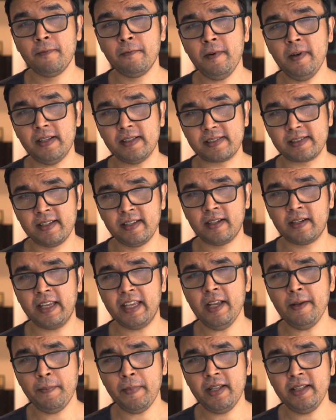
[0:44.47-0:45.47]
first,
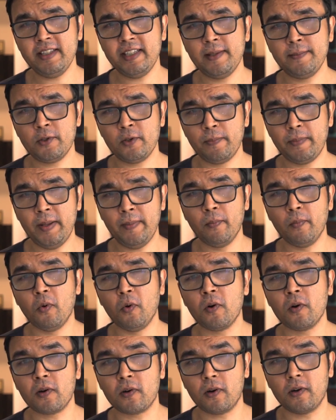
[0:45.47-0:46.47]
Geekbench seems to be
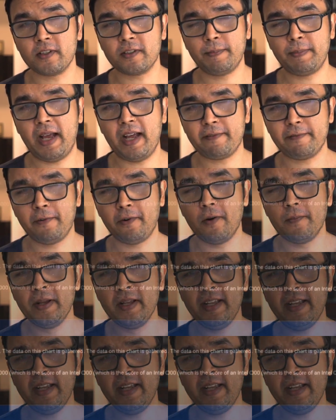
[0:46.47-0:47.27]
more cross-platform.